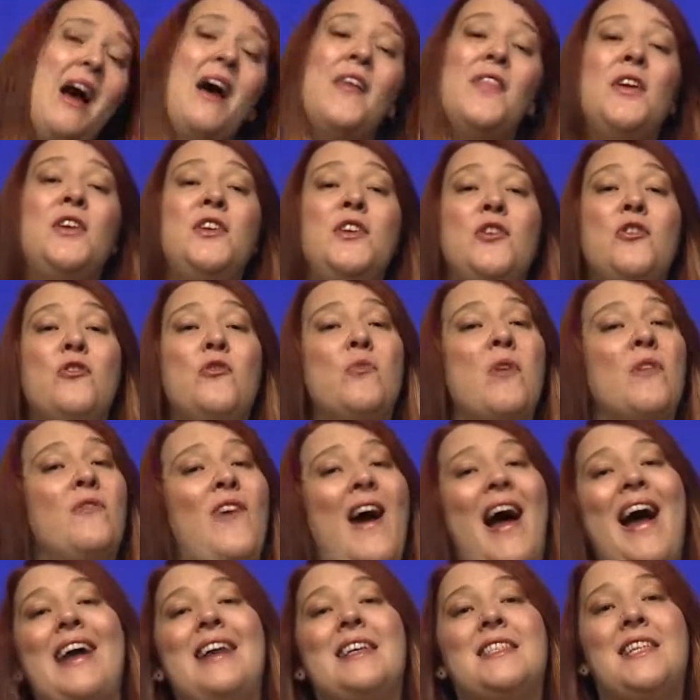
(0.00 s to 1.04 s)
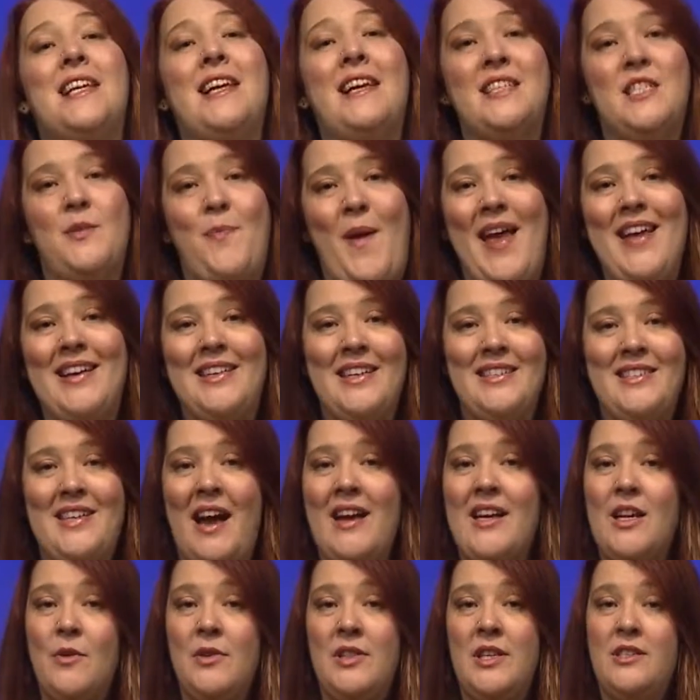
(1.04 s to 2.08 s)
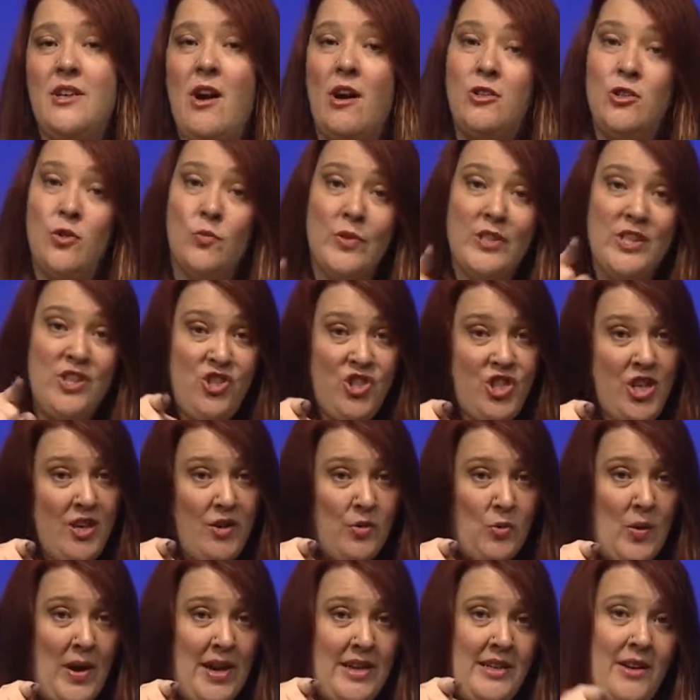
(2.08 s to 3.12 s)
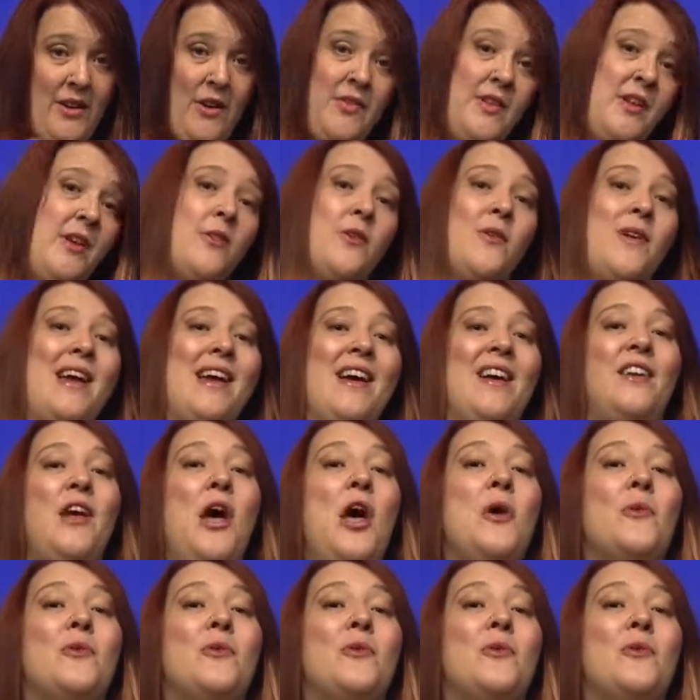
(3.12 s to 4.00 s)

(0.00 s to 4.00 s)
The new, revised and expanded Dining with the Doctor Regenerated, on the other hand,